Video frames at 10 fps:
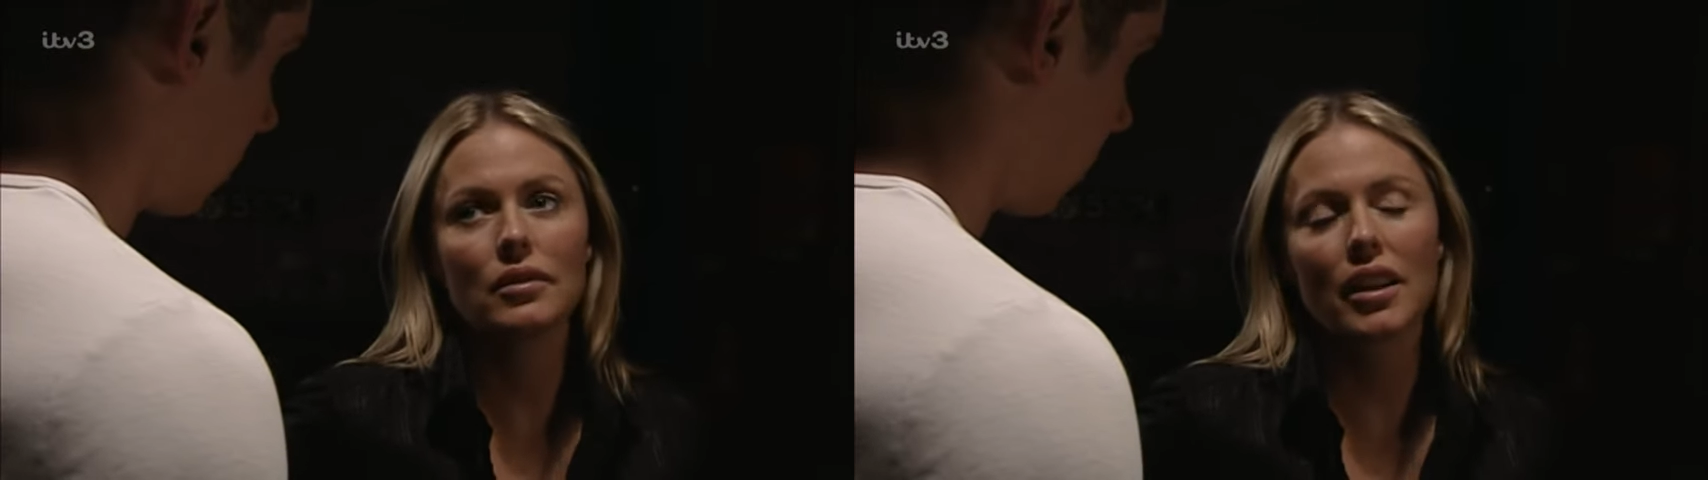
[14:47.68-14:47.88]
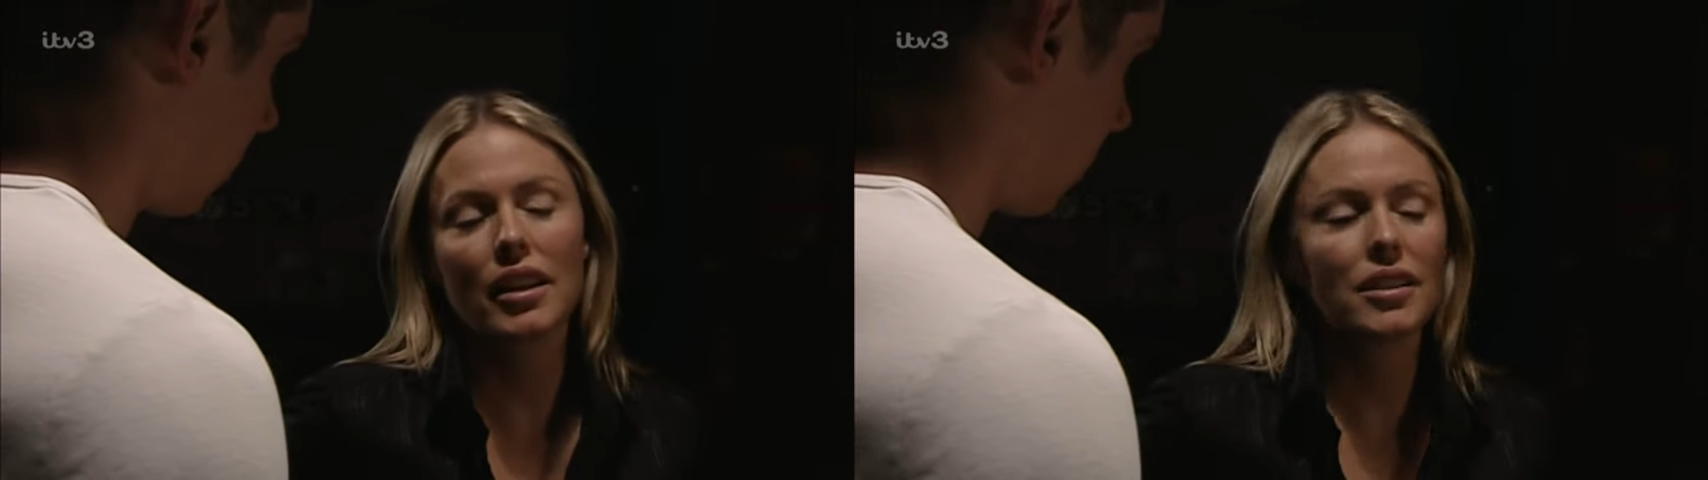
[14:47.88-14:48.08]

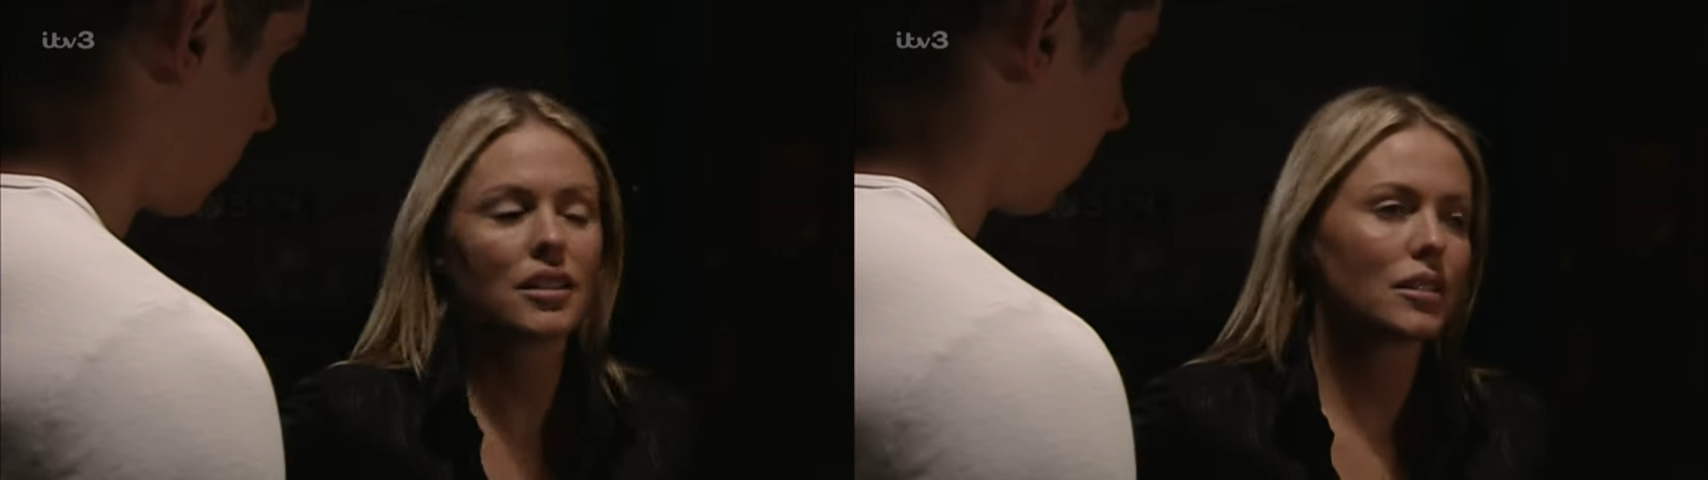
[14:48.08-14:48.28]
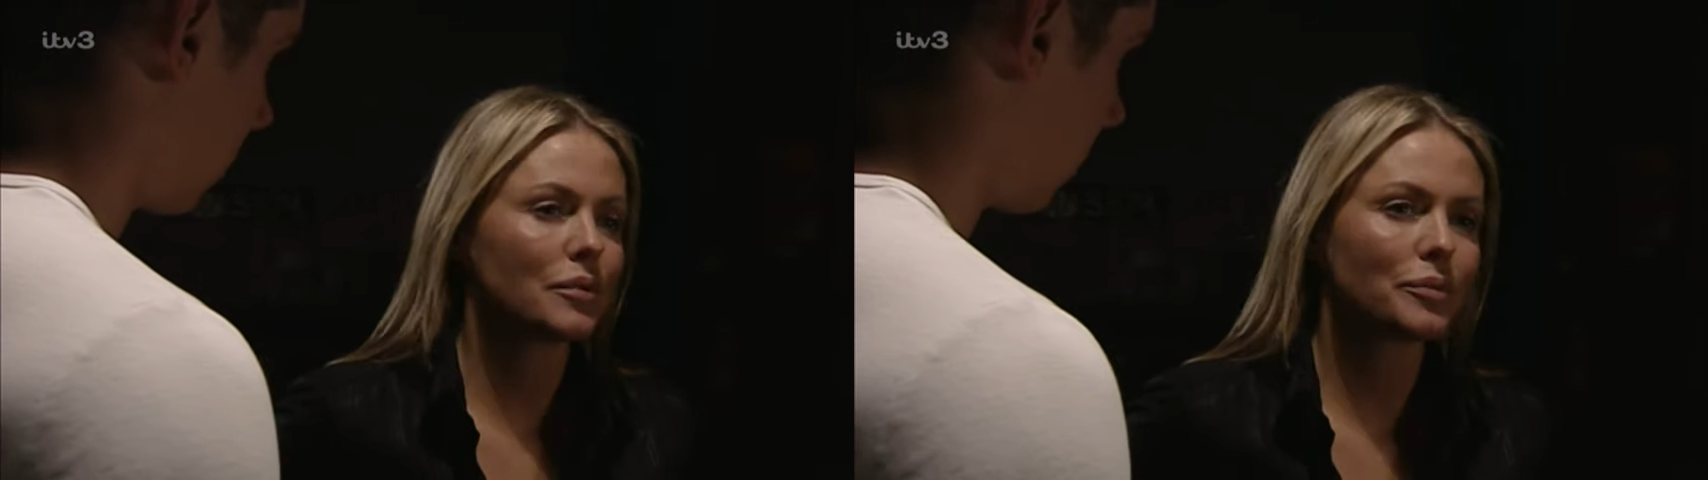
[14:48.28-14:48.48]

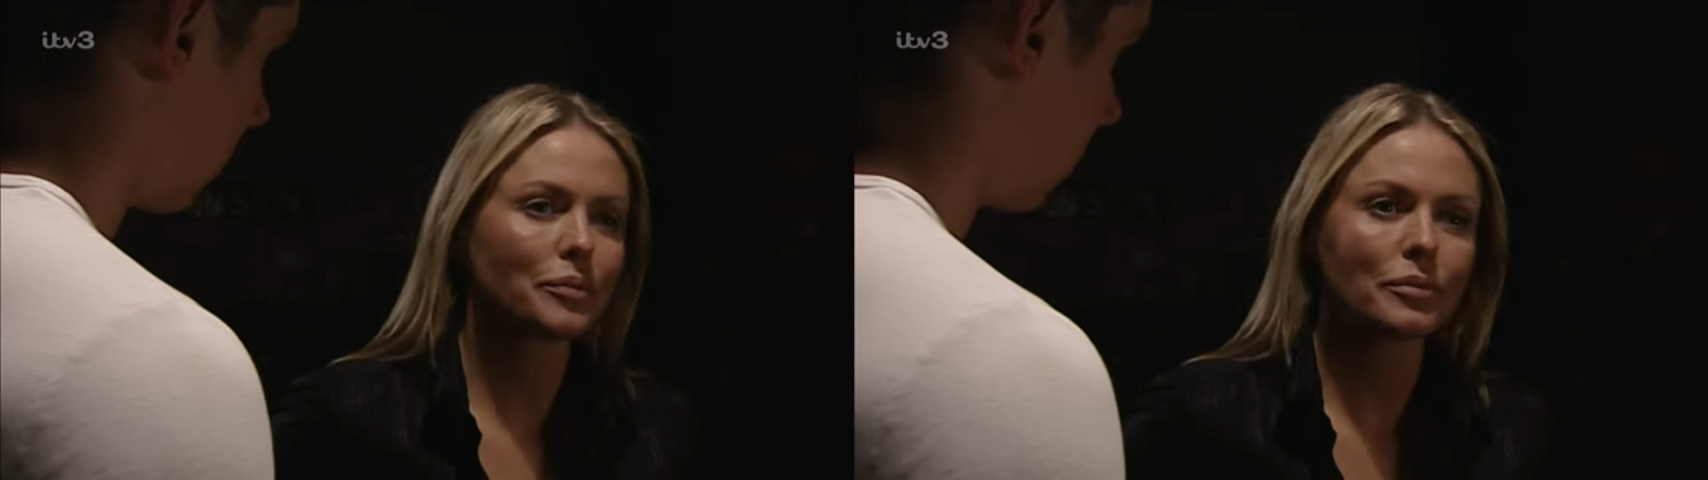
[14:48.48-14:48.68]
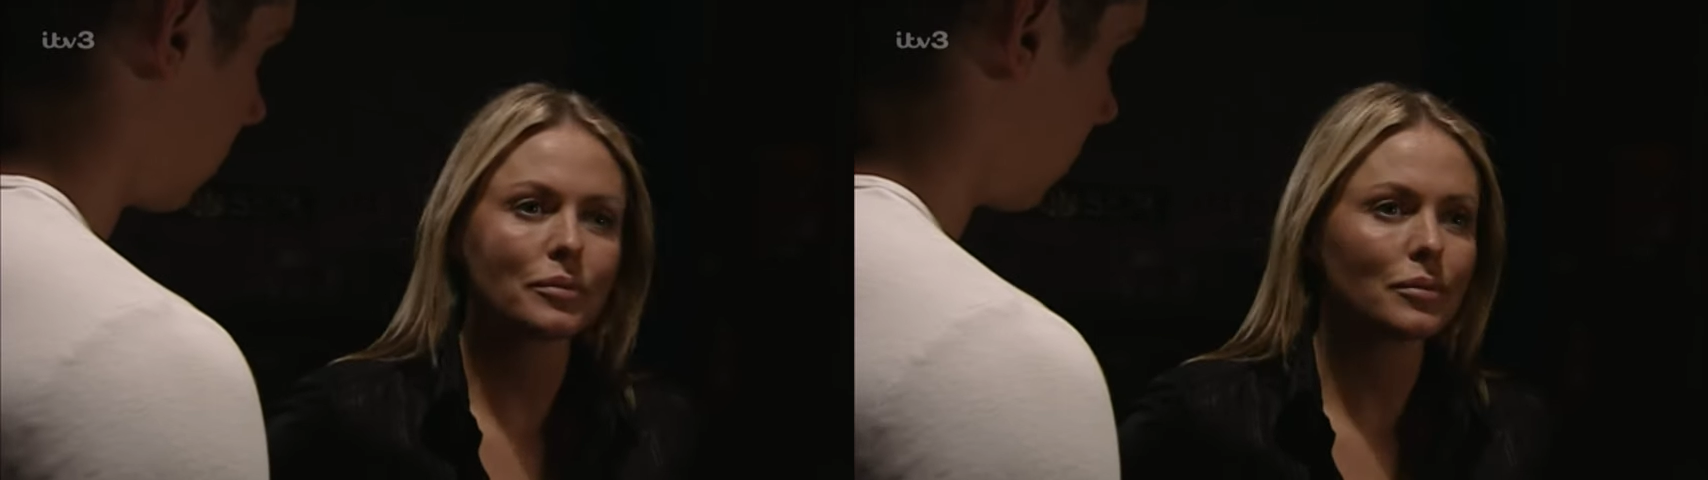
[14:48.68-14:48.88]
Yes.
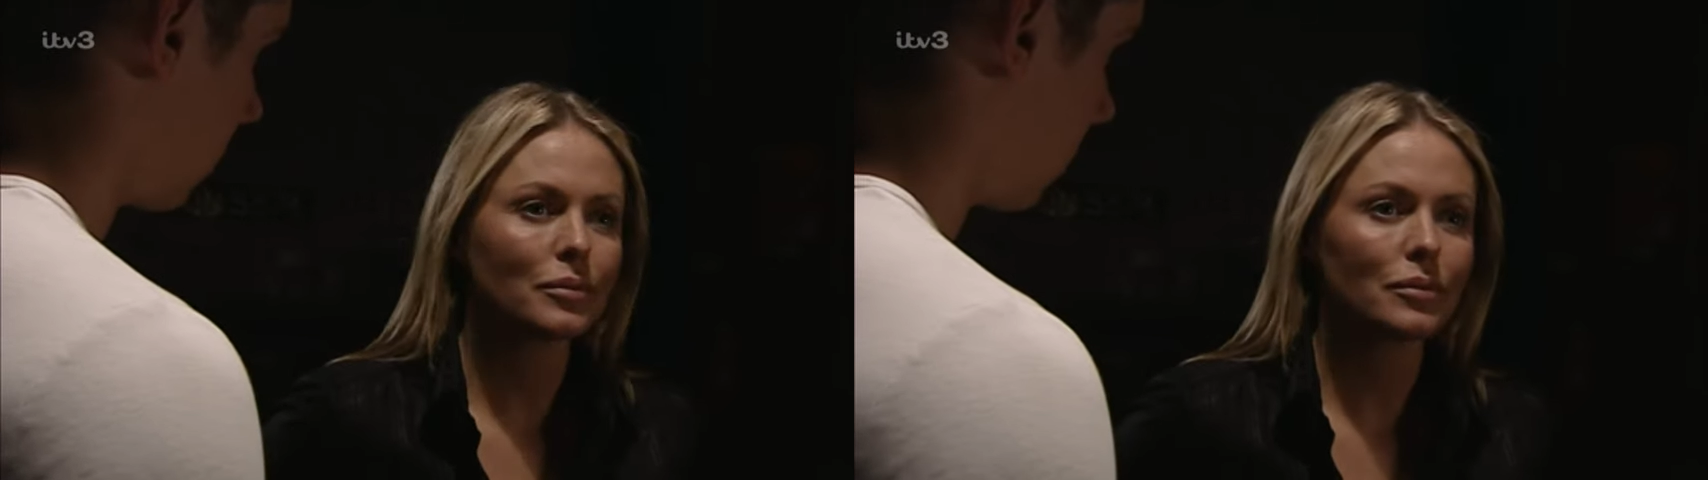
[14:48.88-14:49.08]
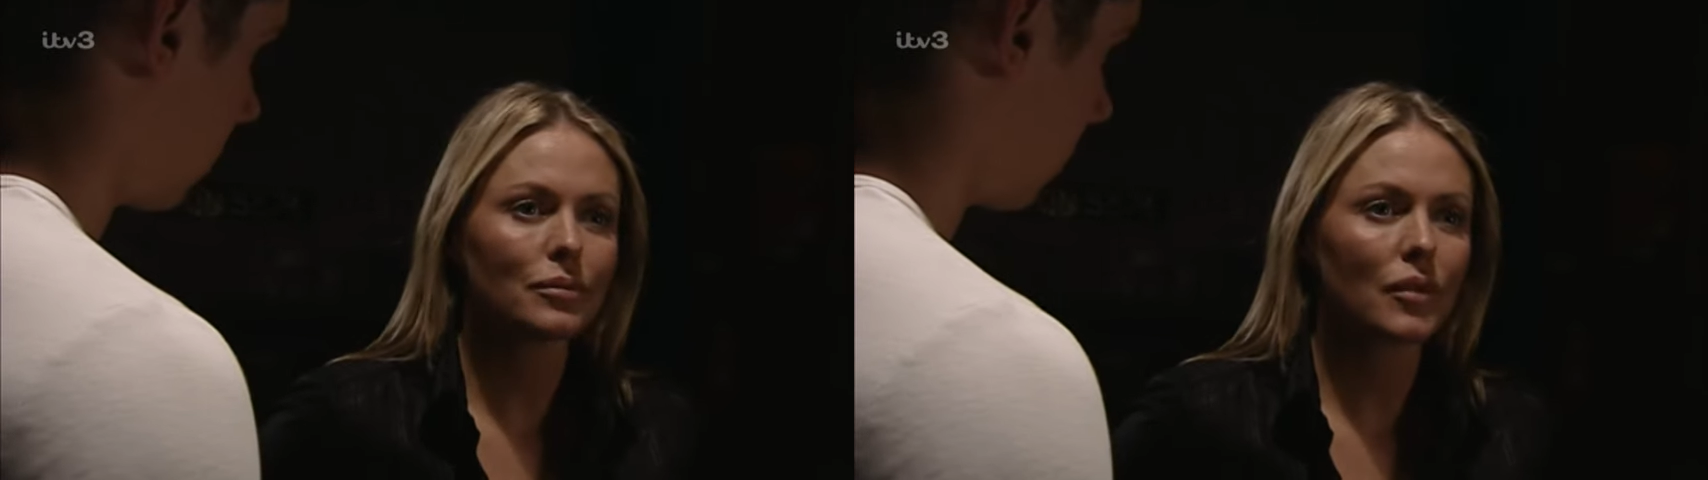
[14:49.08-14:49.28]

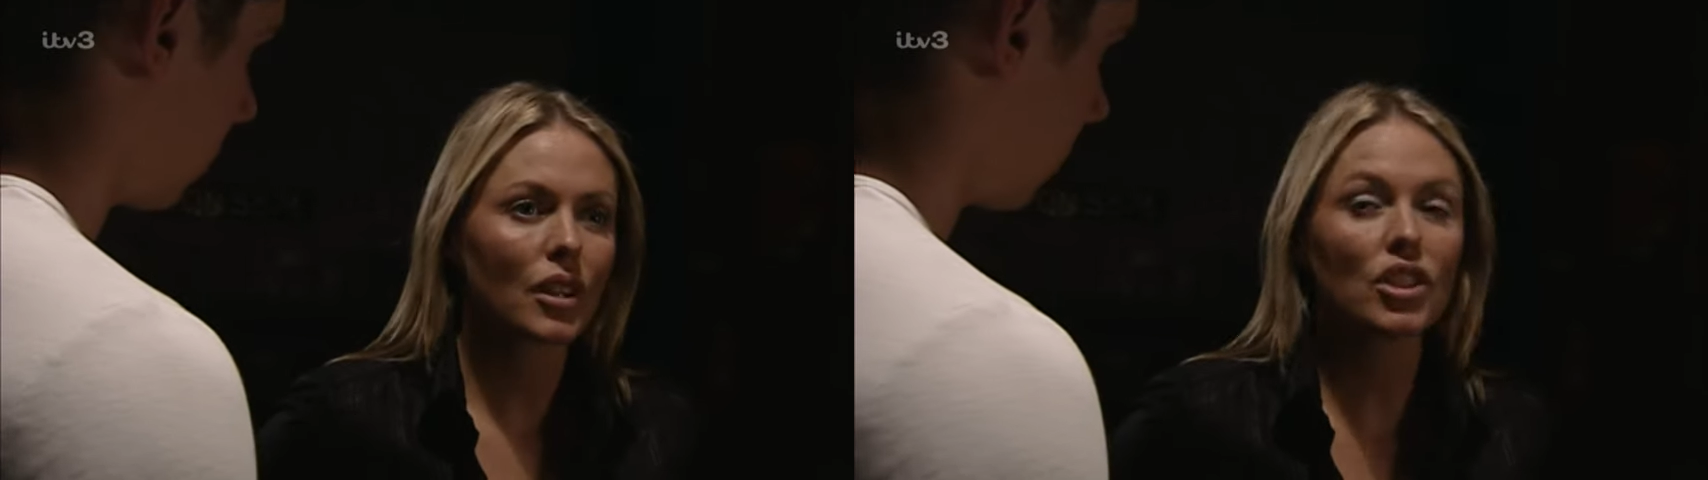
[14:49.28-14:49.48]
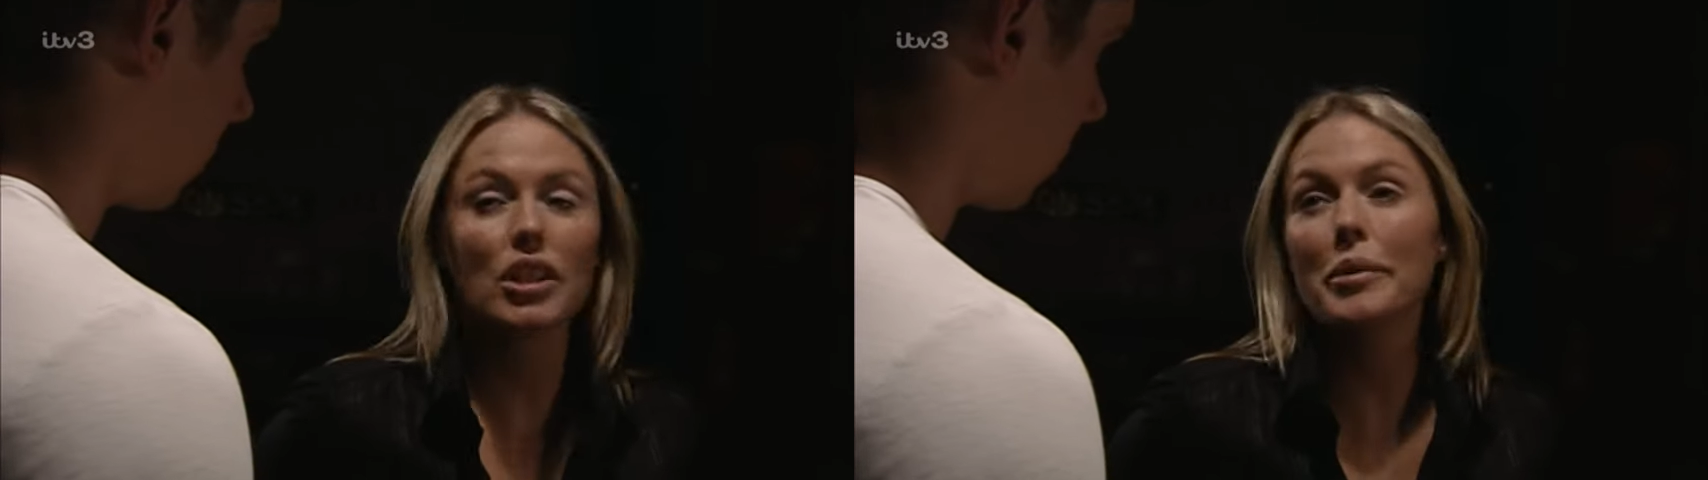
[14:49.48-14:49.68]

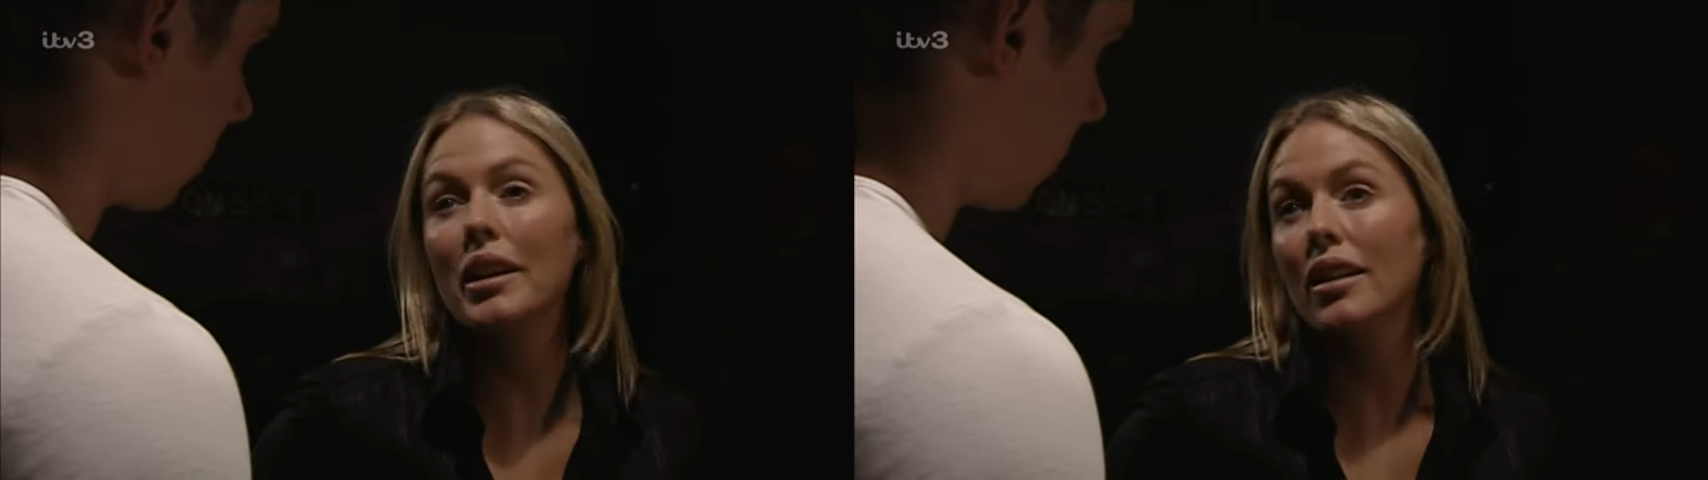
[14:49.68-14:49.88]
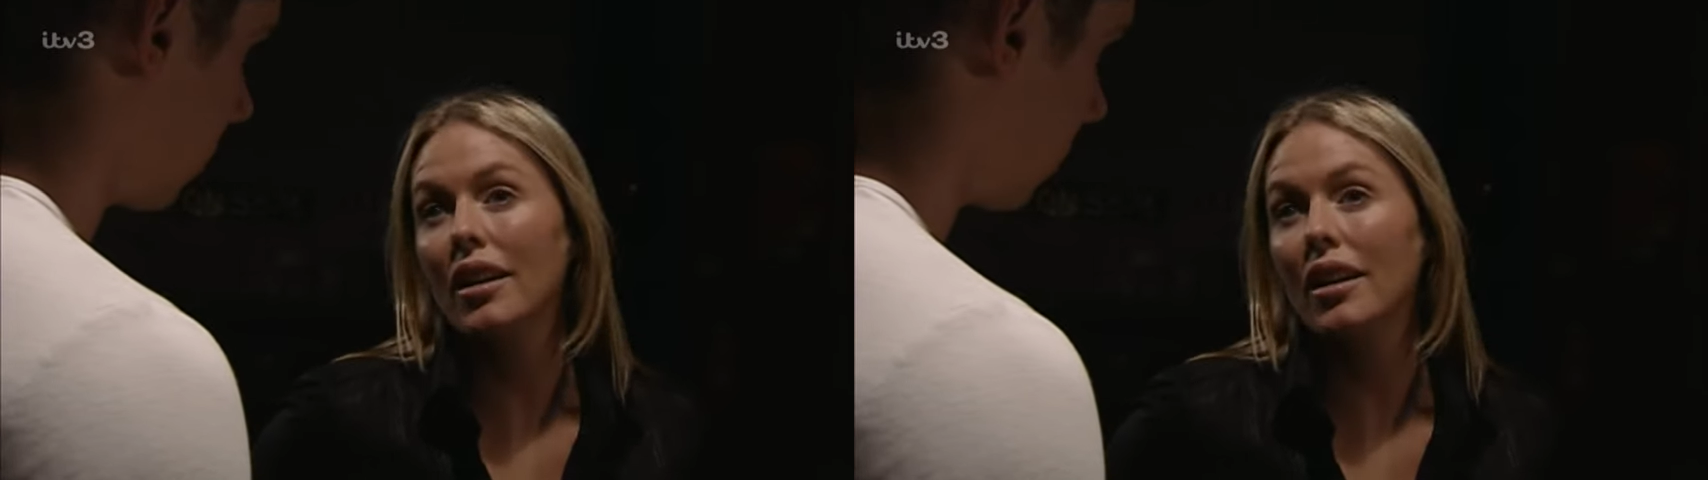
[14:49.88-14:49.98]
Jimmy and